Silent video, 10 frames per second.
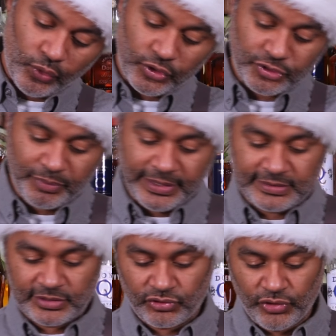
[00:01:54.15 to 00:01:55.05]

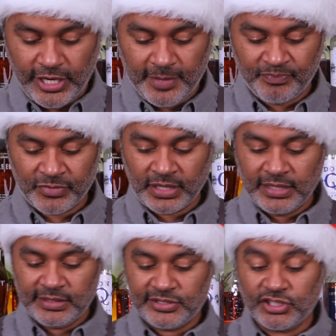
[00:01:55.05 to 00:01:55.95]
allspice Dram.
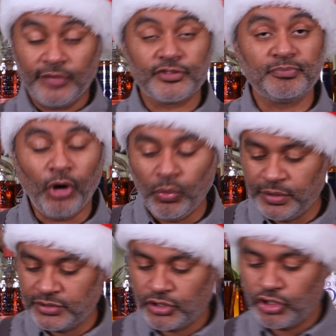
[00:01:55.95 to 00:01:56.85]
This stuff is
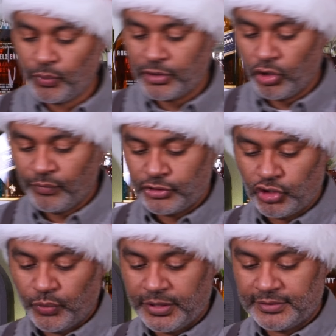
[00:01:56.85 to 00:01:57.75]
potent, so you don't want to
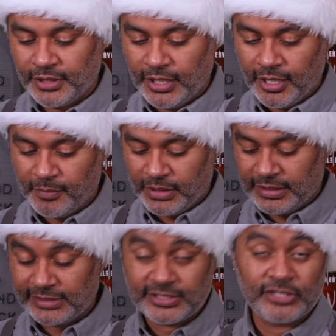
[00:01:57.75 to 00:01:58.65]
overdo it
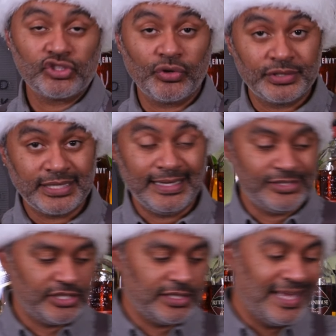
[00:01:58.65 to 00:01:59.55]
unless that's your
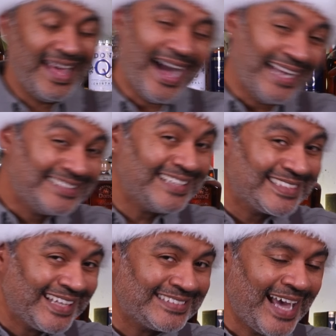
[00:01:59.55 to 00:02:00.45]
intention. I tend
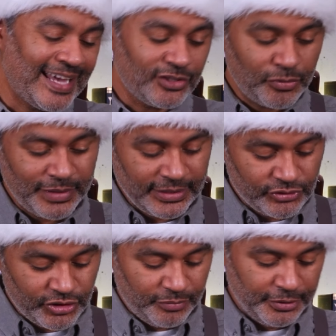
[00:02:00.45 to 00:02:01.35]
to like to add a little bit
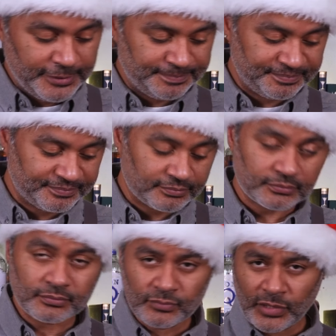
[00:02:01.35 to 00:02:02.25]
extra, but
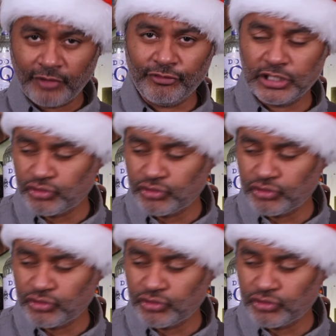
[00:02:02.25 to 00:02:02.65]
for this